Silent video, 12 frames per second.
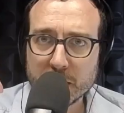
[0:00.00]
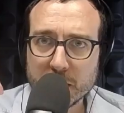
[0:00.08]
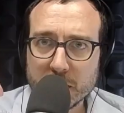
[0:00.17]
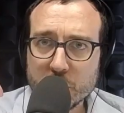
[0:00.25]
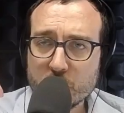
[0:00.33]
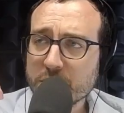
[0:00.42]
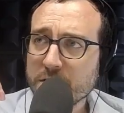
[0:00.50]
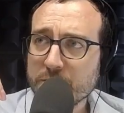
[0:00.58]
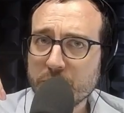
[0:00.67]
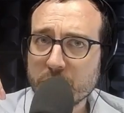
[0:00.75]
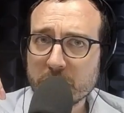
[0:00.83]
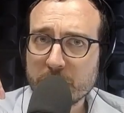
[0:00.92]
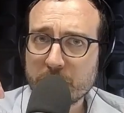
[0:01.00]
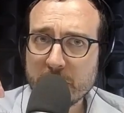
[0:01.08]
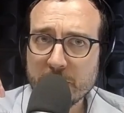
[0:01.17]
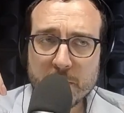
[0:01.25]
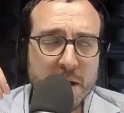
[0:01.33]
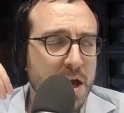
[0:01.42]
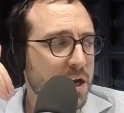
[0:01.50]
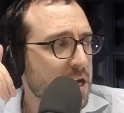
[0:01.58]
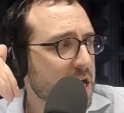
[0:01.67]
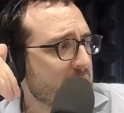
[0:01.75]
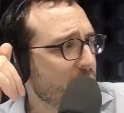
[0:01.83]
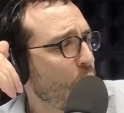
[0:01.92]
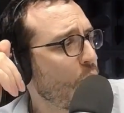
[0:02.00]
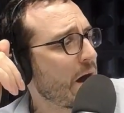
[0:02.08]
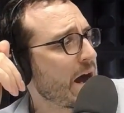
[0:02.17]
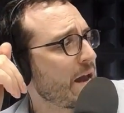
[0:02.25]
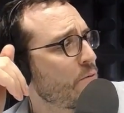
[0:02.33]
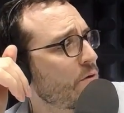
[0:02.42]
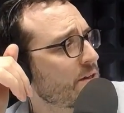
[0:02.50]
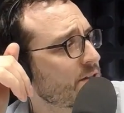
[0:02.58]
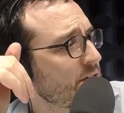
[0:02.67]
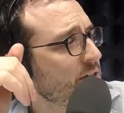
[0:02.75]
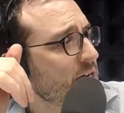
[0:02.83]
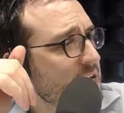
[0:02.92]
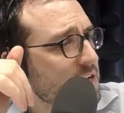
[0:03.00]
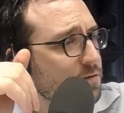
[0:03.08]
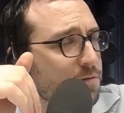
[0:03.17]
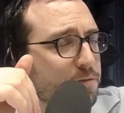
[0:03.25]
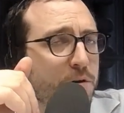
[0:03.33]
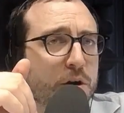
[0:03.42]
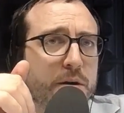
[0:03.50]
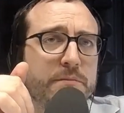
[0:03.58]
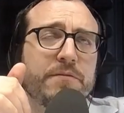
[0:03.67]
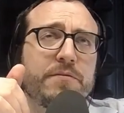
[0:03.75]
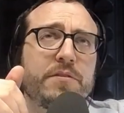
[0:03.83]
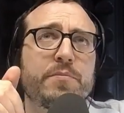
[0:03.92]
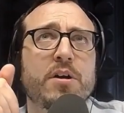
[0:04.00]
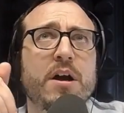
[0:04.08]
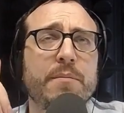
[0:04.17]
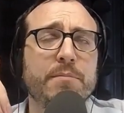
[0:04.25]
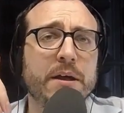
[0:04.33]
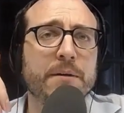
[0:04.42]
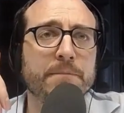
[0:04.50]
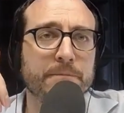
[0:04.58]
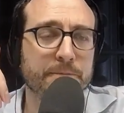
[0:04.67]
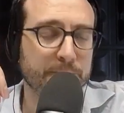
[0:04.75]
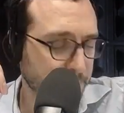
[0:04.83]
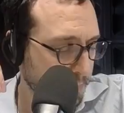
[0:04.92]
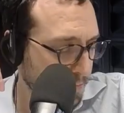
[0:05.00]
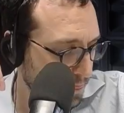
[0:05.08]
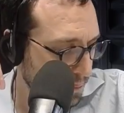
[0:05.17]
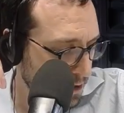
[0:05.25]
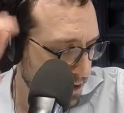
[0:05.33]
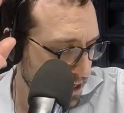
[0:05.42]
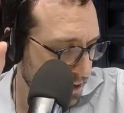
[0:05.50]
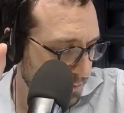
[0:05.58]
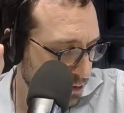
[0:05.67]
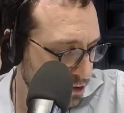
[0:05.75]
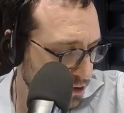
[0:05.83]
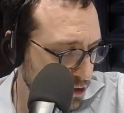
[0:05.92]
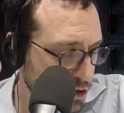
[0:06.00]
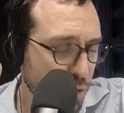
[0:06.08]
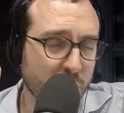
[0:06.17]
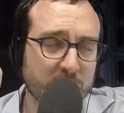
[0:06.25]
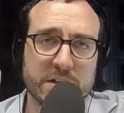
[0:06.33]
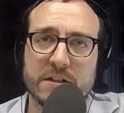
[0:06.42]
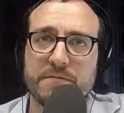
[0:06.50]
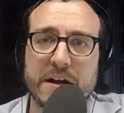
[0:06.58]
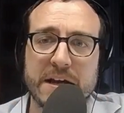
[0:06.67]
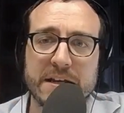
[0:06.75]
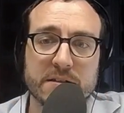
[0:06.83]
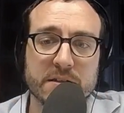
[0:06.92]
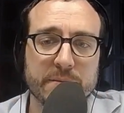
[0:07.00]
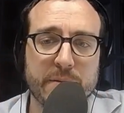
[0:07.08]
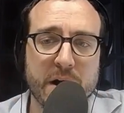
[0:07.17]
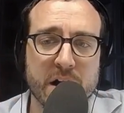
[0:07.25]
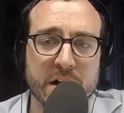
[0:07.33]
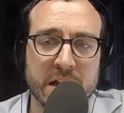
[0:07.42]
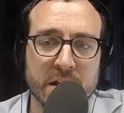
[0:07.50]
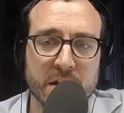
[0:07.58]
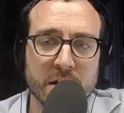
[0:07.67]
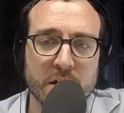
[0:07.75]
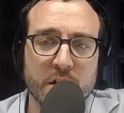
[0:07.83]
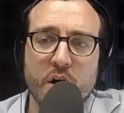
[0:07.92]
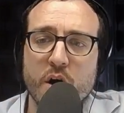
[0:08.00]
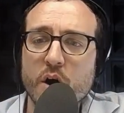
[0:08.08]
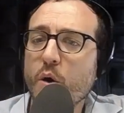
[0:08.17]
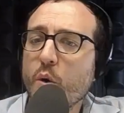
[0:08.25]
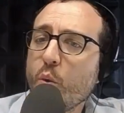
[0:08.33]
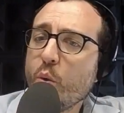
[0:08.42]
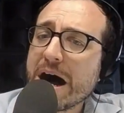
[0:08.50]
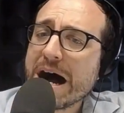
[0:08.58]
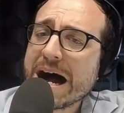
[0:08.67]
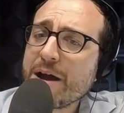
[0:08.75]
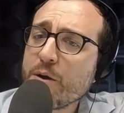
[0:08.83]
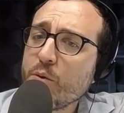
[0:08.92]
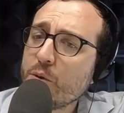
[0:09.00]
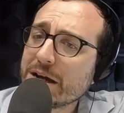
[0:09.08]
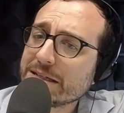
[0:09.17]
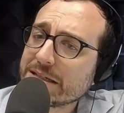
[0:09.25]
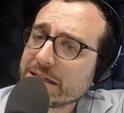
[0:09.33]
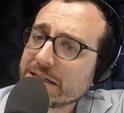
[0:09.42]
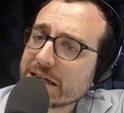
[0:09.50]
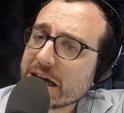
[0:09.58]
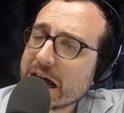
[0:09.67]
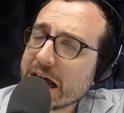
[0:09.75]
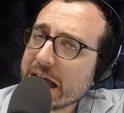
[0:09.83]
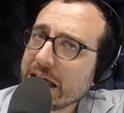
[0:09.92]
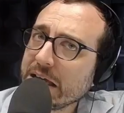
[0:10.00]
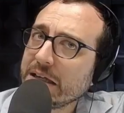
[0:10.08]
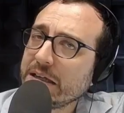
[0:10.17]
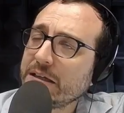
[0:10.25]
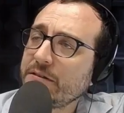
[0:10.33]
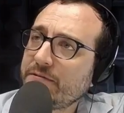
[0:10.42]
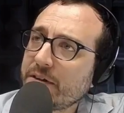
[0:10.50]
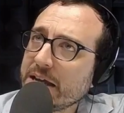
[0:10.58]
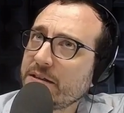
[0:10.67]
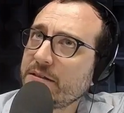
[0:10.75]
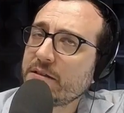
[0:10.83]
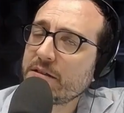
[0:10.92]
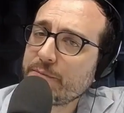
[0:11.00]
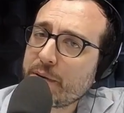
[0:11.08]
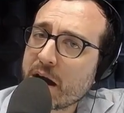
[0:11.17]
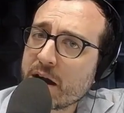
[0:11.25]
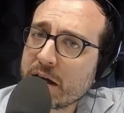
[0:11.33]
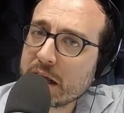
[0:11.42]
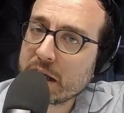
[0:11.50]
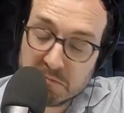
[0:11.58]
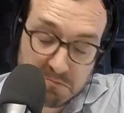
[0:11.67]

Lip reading: You weren't informed of the problem. Kyle, why wasn't I informed of the problem? Okay, number 2, you weren't invited to the party. Why wasn't I invited to the party?